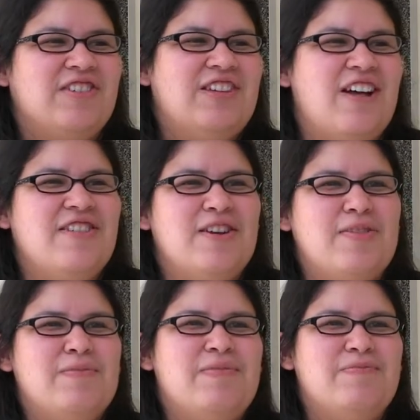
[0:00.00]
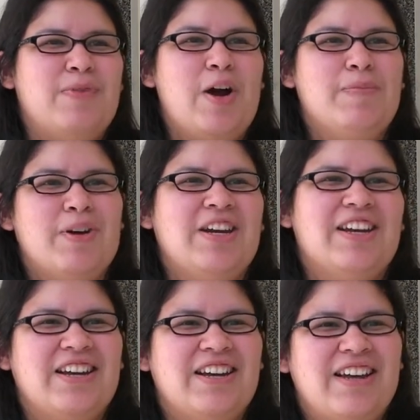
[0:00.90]
tell them
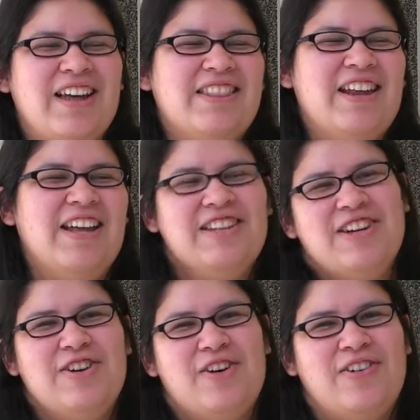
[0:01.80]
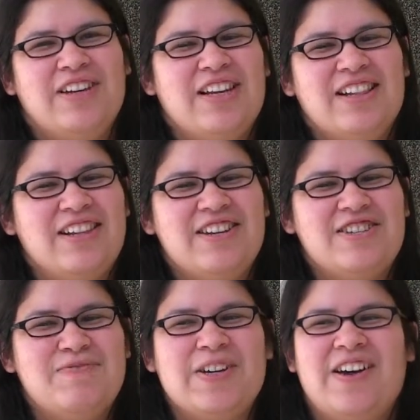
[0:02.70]
properly that I didn't know
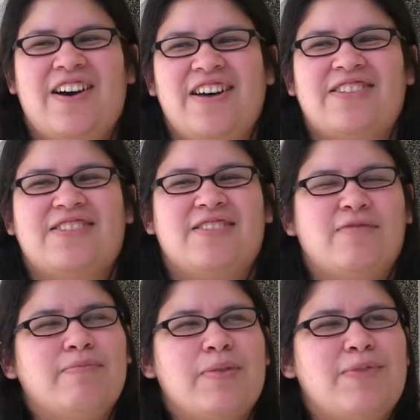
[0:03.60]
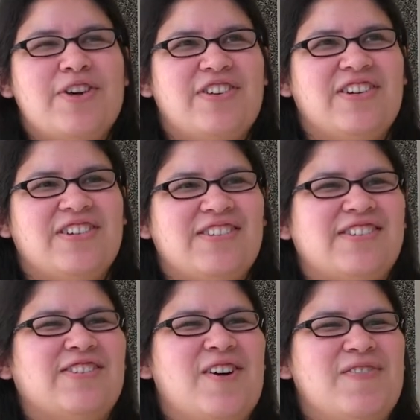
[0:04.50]
English, because my
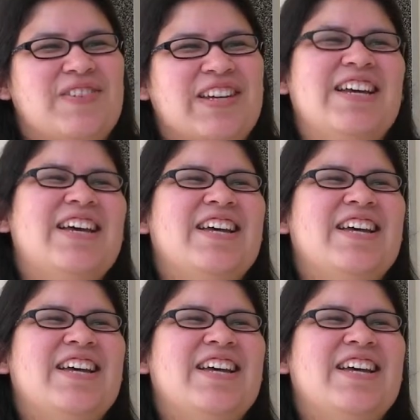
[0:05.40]
brothers told me